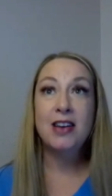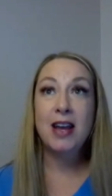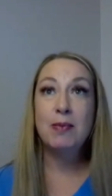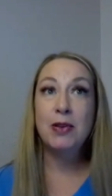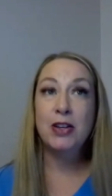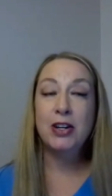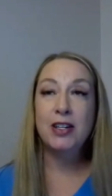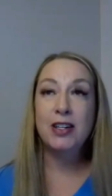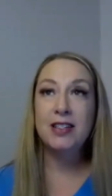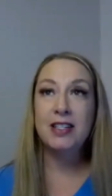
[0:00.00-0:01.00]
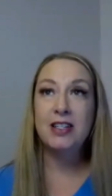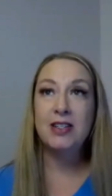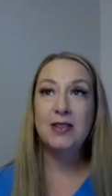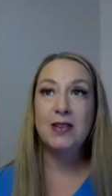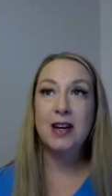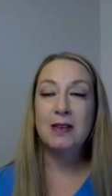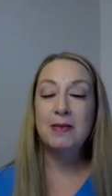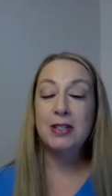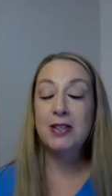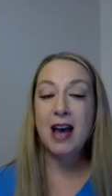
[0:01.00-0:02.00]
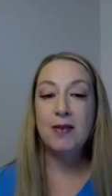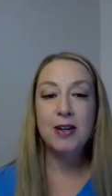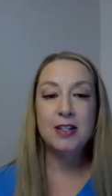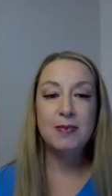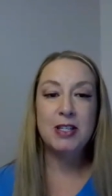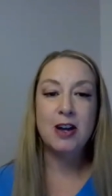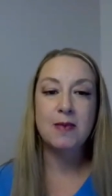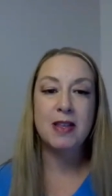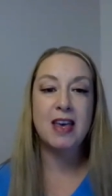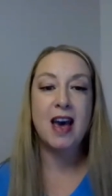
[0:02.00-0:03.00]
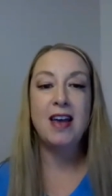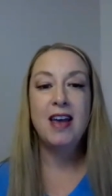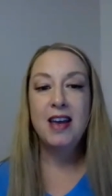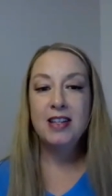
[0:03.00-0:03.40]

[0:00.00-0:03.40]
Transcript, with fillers: April 3rd to um, do that. We're going to be talking about that